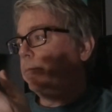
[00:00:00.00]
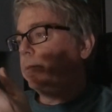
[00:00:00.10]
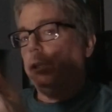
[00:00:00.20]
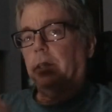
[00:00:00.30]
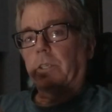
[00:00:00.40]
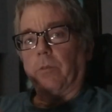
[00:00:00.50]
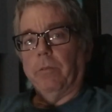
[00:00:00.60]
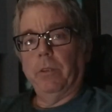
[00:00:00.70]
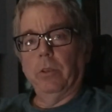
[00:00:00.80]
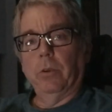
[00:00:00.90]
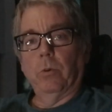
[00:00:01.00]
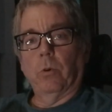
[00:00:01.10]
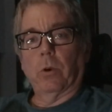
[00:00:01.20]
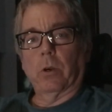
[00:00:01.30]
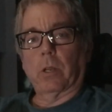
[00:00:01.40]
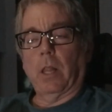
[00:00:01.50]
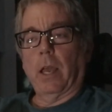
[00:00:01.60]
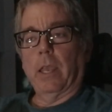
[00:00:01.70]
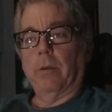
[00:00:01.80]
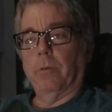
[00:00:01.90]
session review or
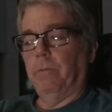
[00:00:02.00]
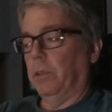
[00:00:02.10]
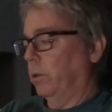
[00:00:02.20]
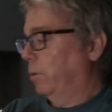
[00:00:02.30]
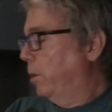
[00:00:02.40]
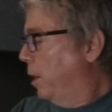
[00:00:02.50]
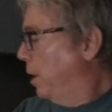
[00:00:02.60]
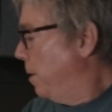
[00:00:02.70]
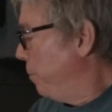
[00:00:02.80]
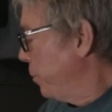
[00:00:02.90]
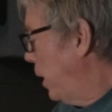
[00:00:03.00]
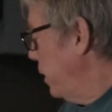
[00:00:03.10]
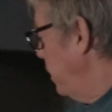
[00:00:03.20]
client review, I